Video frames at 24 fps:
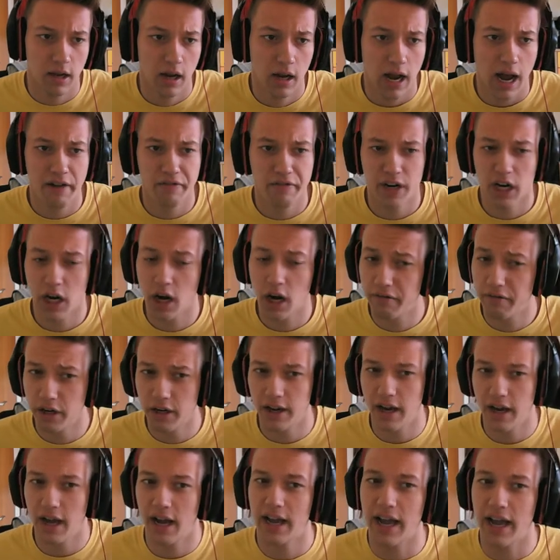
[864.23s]
I
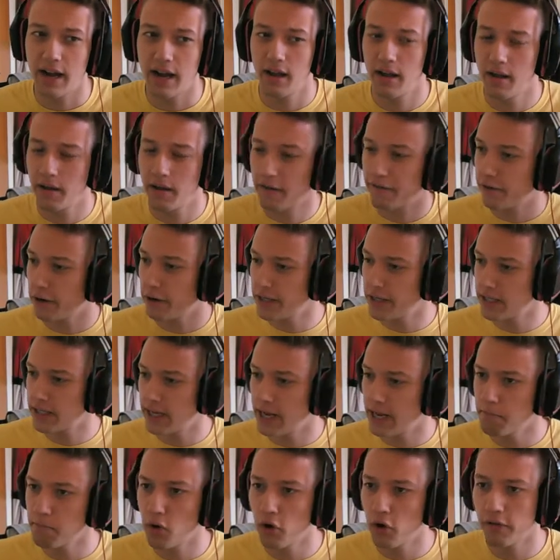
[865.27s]
recover again for the
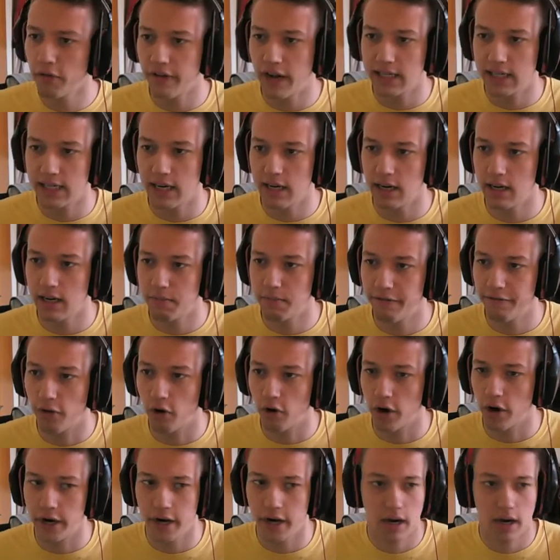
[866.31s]
same move as I did before.